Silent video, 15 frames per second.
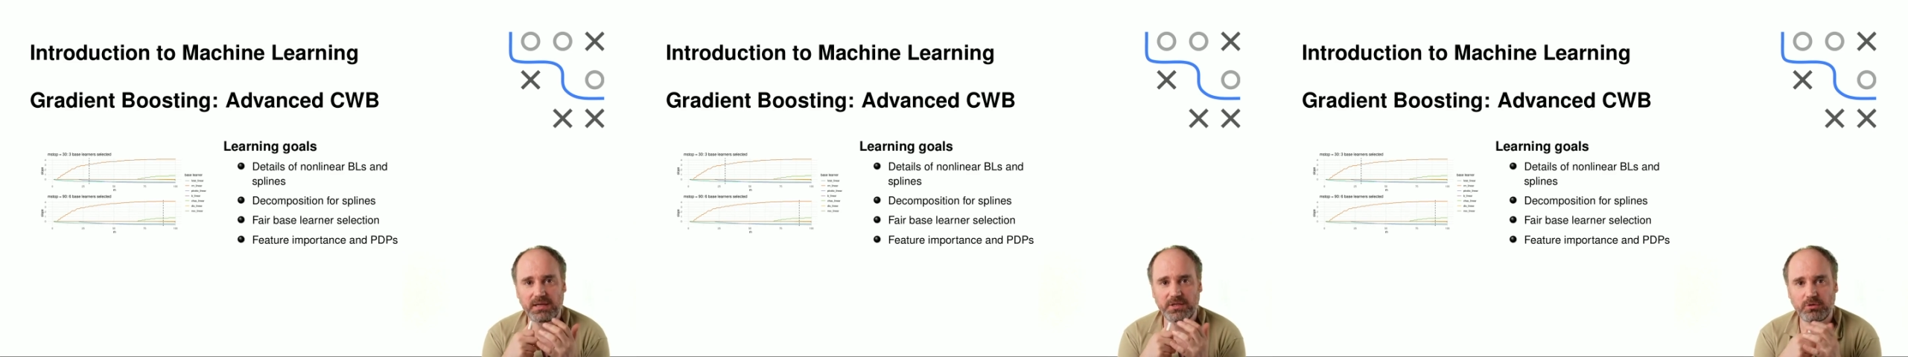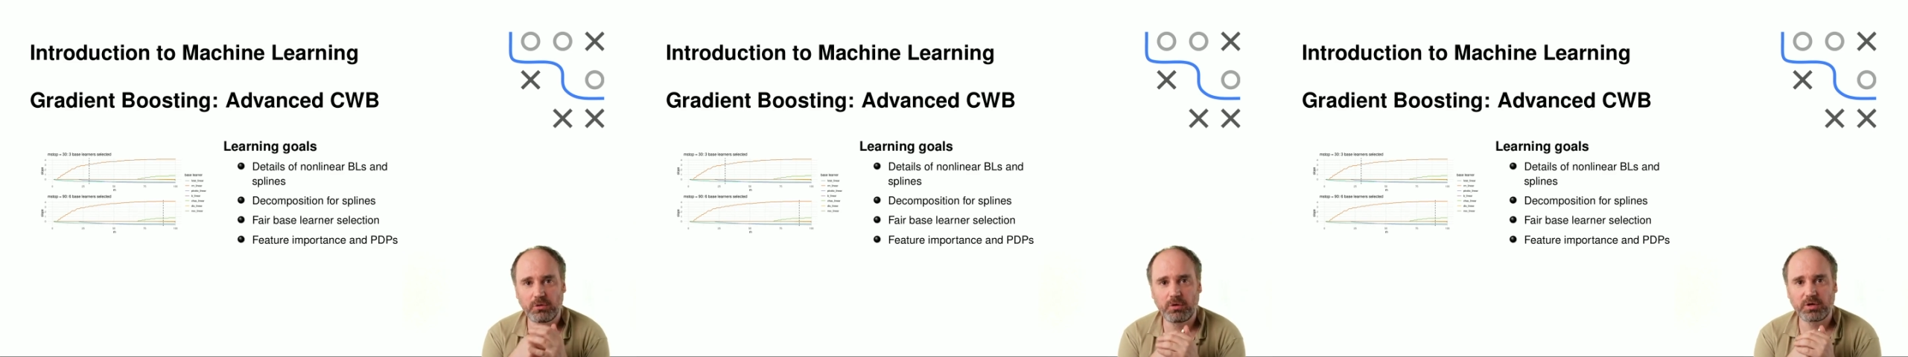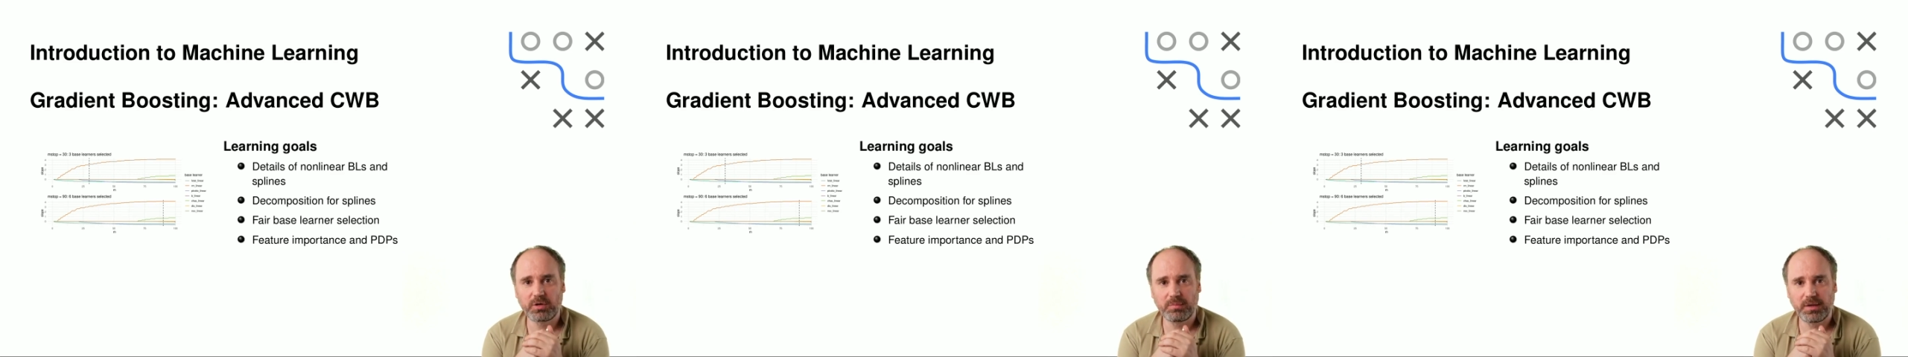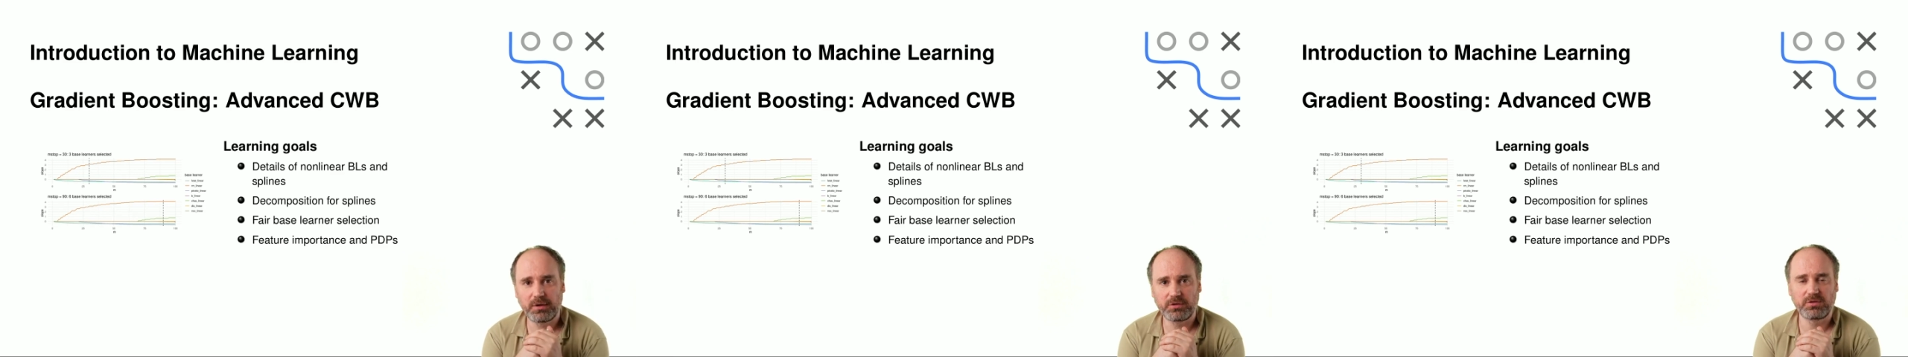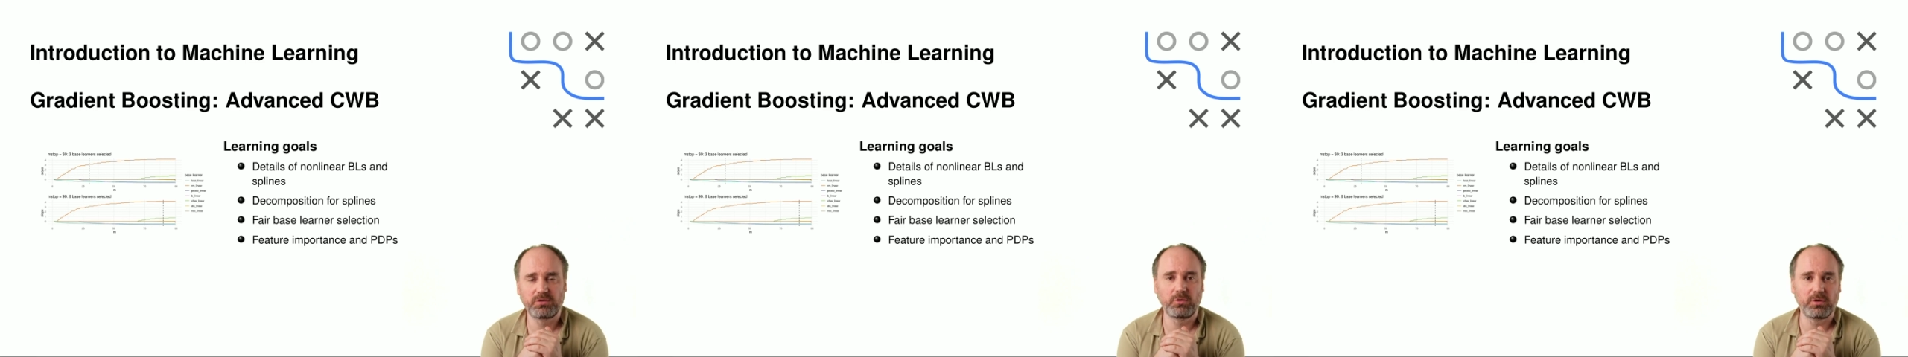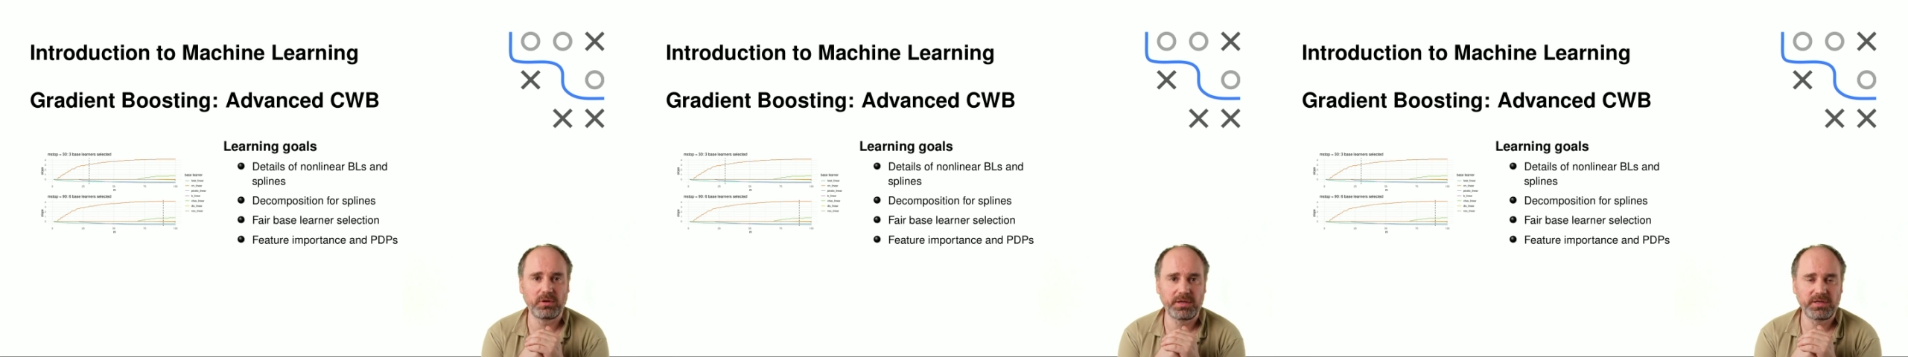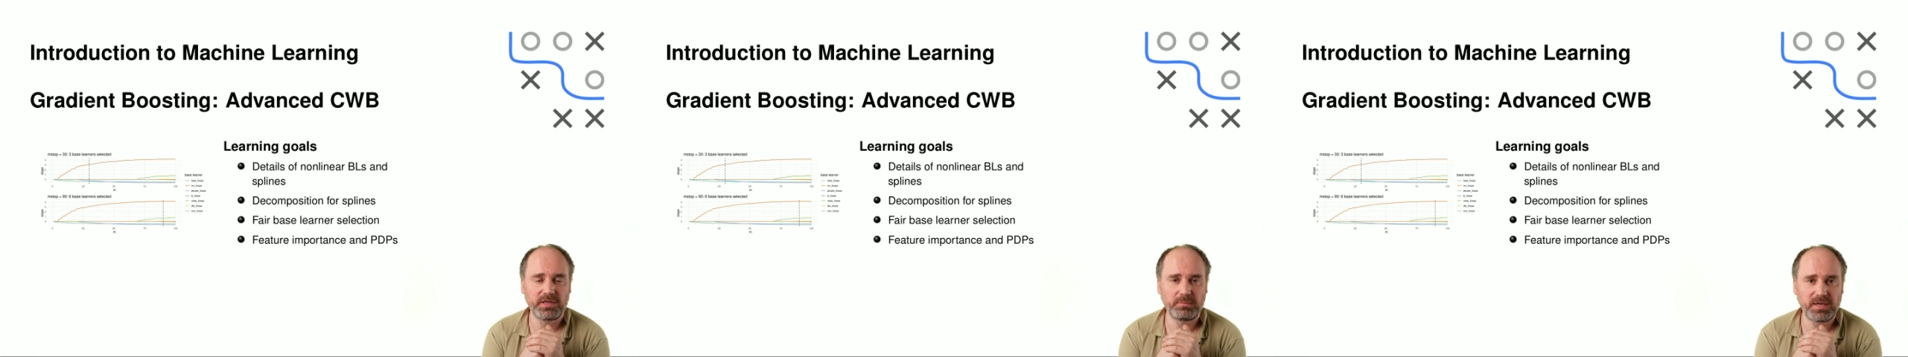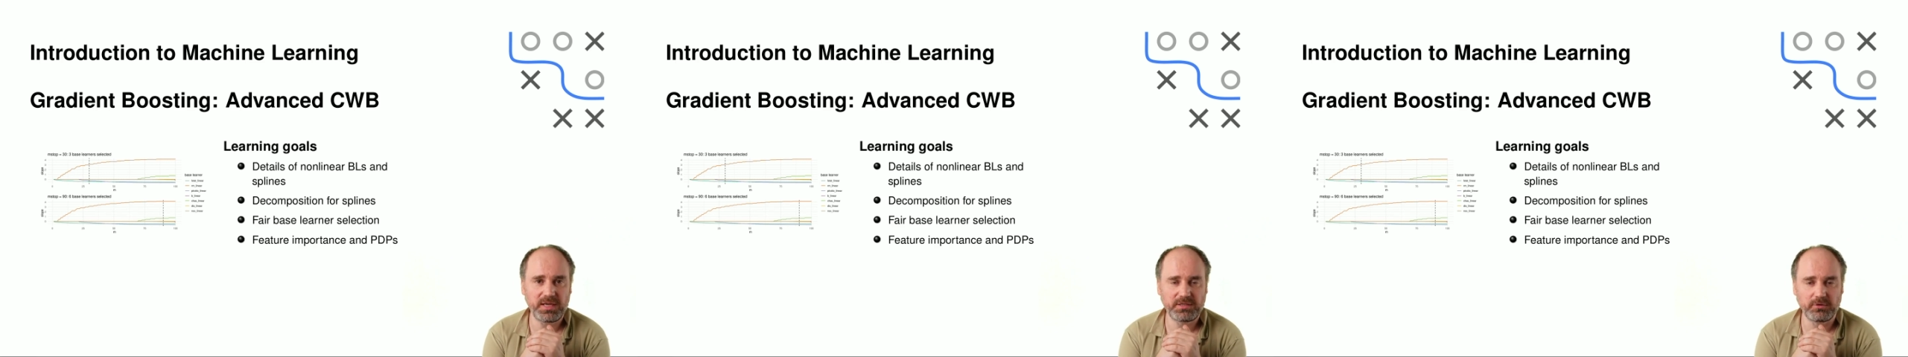talk about nonlinear
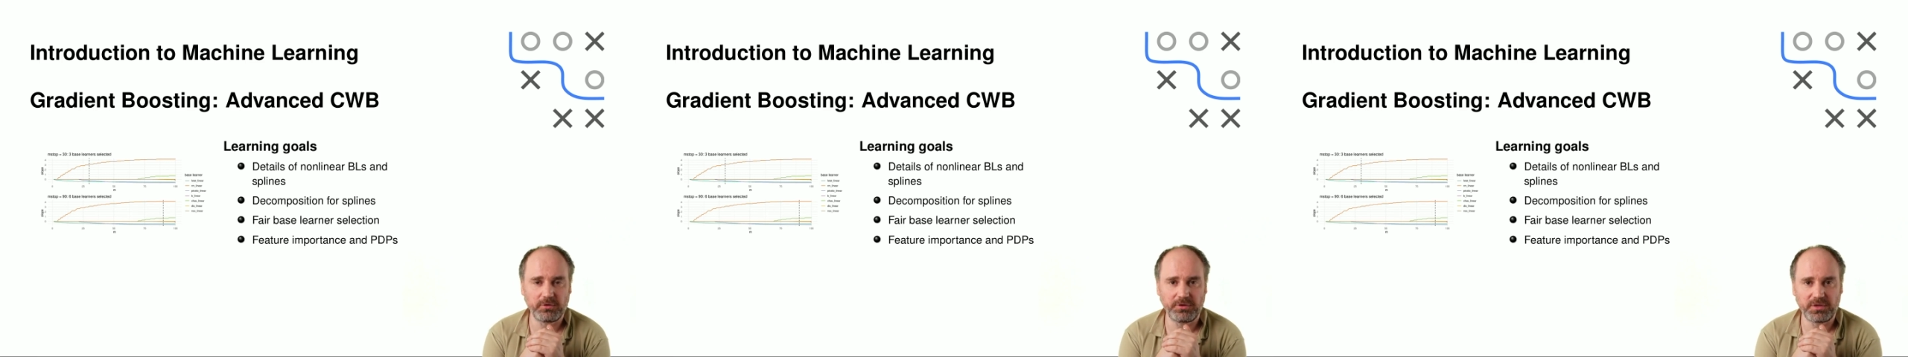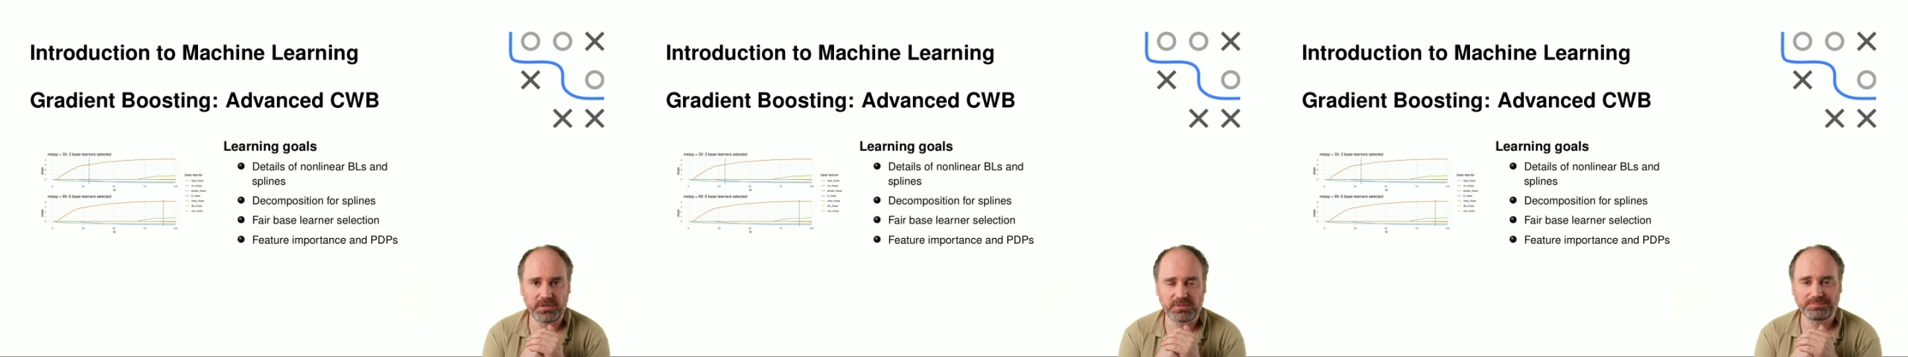base learners,